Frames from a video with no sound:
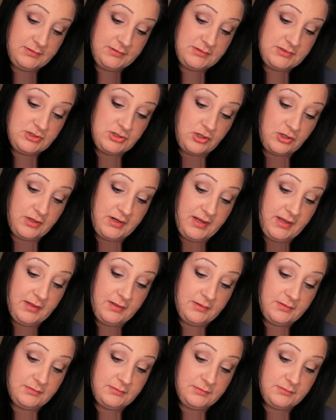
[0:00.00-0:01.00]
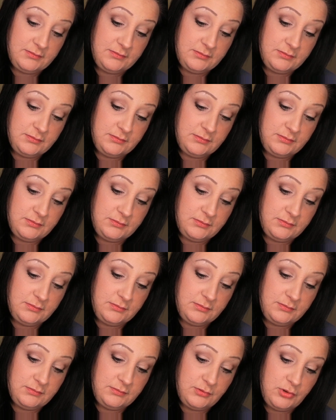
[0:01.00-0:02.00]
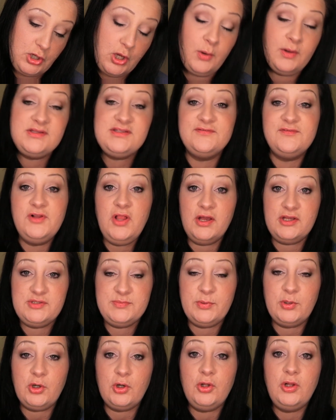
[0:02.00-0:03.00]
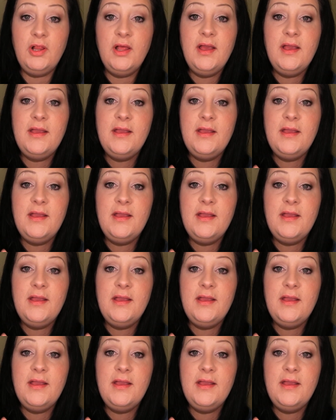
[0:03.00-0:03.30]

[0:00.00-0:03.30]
Sorry. No, it's a Veluxe Pearl.